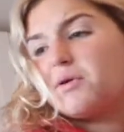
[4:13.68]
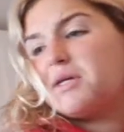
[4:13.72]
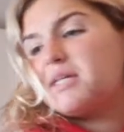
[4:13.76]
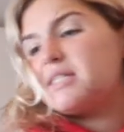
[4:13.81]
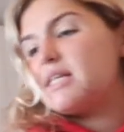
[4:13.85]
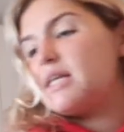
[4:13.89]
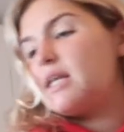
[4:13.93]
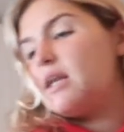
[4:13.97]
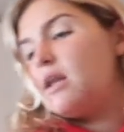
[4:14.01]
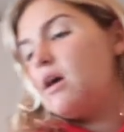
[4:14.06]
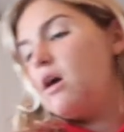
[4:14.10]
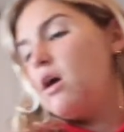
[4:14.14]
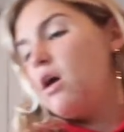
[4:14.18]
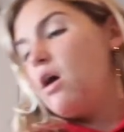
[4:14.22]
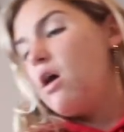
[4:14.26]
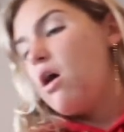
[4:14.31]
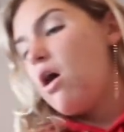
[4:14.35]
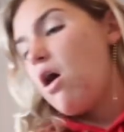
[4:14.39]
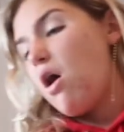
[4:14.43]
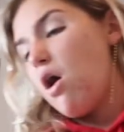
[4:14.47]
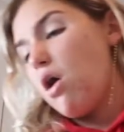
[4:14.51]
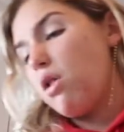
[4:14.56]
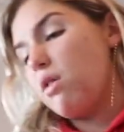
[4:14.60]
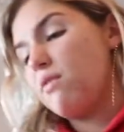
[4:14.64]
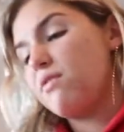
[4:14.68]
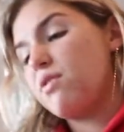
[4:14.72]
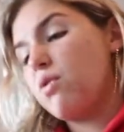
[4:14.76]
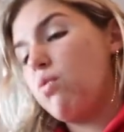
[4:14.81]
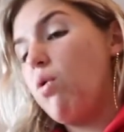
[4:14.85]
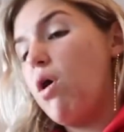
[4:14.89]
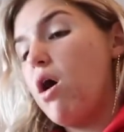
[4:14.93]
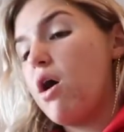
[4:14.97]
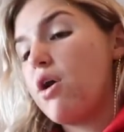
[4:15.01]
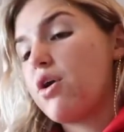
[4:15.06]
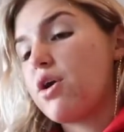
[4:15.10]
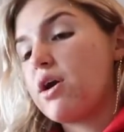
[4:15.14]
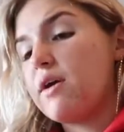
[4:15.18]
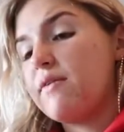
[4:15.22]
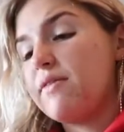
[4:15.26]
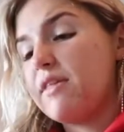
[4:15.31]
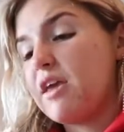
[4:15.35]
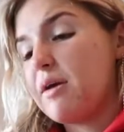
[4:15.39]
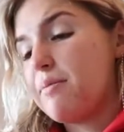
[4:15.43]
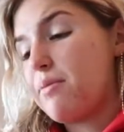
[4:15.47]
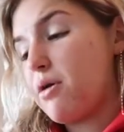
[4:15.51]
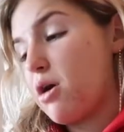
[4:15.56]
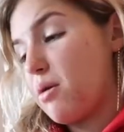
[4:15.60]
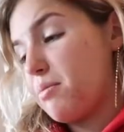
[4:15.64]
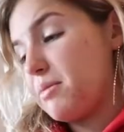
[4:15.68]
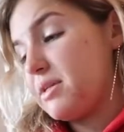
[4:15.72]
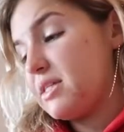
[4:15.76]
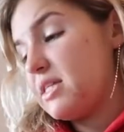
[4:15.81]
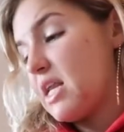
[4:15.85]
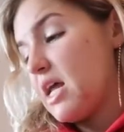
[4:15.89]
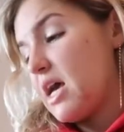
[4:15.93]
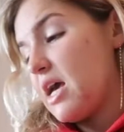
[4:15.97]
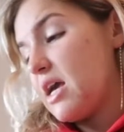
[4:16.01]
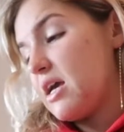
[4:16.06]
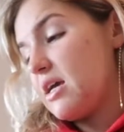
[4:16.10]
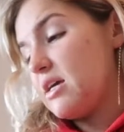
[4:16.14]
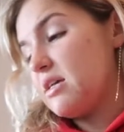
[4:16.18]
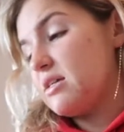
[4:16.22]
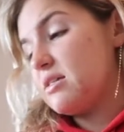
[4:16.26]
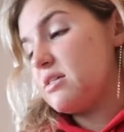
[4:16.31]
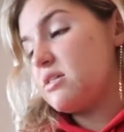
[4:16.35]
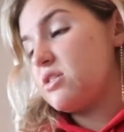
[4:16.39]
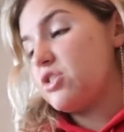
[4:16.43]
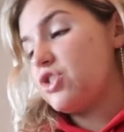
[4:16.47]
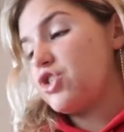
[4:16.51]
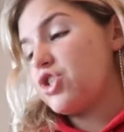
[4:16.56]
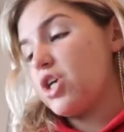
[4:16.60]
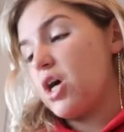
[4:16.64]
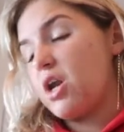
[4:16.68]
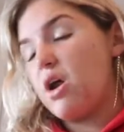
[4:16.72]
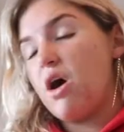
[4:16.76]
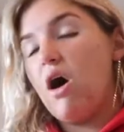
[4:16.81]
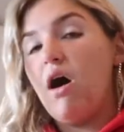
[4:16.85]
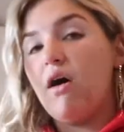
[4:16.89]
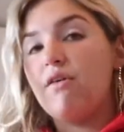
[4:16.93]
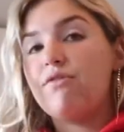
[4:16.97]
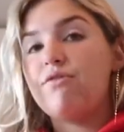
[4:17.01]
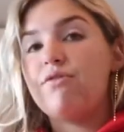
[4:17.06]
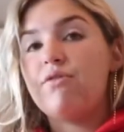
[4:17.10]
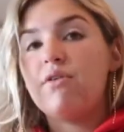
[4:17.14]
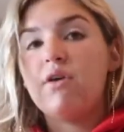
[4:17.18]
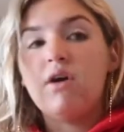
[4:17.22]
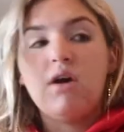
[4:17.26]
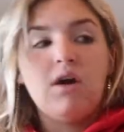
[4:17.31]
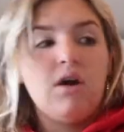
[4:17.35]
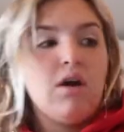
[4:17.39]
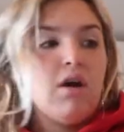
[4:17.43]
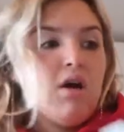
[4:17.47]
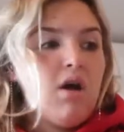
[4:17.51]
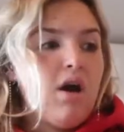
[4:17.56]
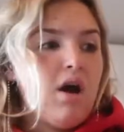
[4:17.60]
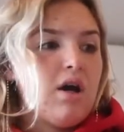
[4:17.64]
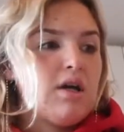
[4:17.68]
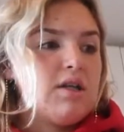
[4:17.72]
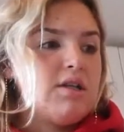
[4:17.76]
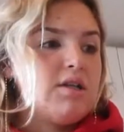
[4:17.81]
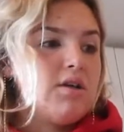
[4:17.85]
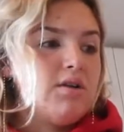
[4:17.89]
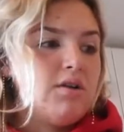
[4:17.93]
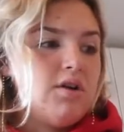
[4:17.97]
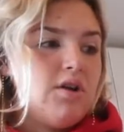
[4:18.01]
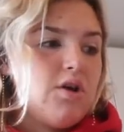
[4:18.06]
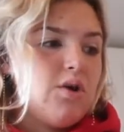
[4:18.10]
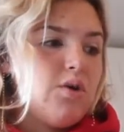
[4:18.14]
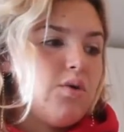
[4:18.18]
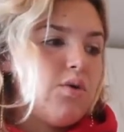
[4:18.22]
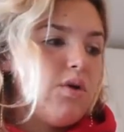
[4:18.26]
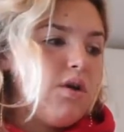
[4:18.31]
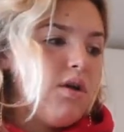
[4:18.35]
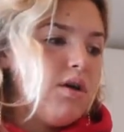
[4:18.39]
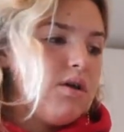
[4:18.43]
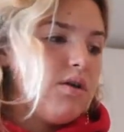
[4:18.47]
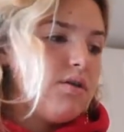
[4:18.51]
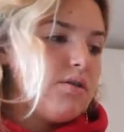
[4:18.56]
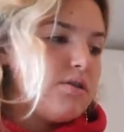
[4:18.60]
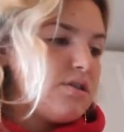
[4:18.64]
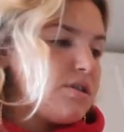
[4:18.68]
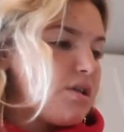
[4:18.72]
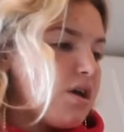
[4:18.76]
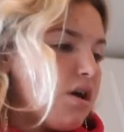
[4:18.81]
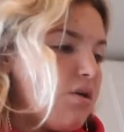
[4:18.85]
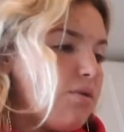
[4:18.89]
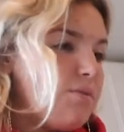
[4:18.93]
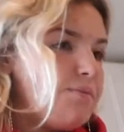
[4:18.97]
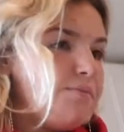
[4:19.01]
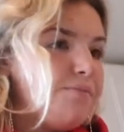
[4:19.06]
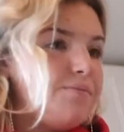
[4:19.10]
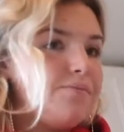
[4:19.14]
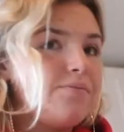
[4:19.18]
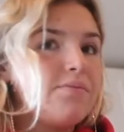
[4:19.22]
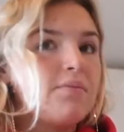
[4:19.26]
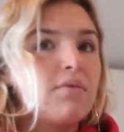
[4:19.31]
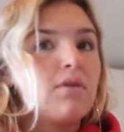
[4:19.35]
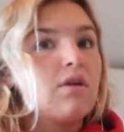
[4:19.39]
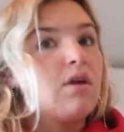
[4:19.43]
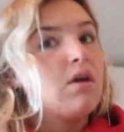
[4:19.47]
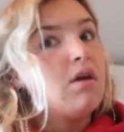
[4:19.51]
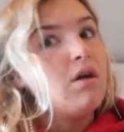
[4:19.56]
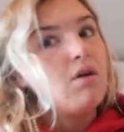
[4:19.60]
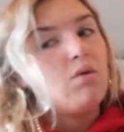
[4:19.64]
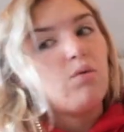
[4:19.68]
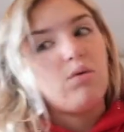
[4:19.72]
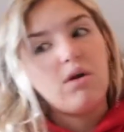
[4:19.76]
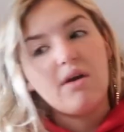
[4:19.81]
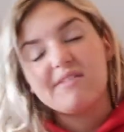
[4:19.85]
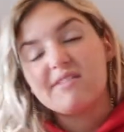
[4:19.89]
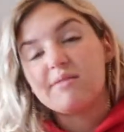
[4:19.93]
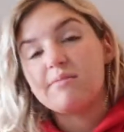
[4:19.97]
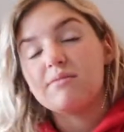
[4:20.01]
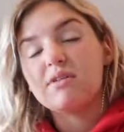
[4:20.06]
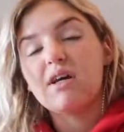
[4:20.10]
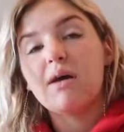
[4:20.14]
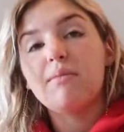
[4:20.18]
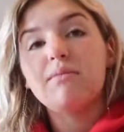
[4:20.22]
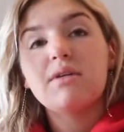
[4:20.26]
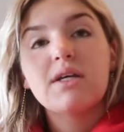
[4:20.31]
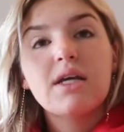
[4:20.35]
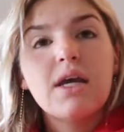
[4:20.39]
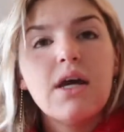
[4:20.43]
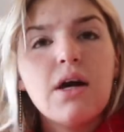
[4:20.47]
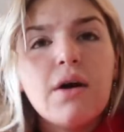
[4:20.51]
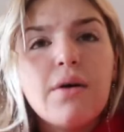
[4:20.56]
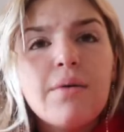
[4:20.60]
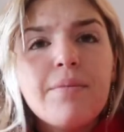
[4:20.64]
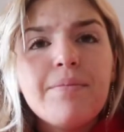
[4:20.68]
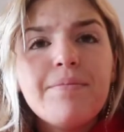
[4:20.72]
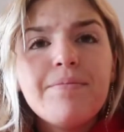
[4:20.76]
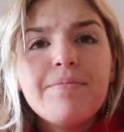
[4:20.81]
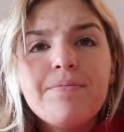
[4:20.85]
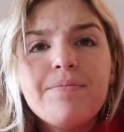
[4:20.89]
reason, all of the water in the apartment today is shut off until noon. So we have some time to kill.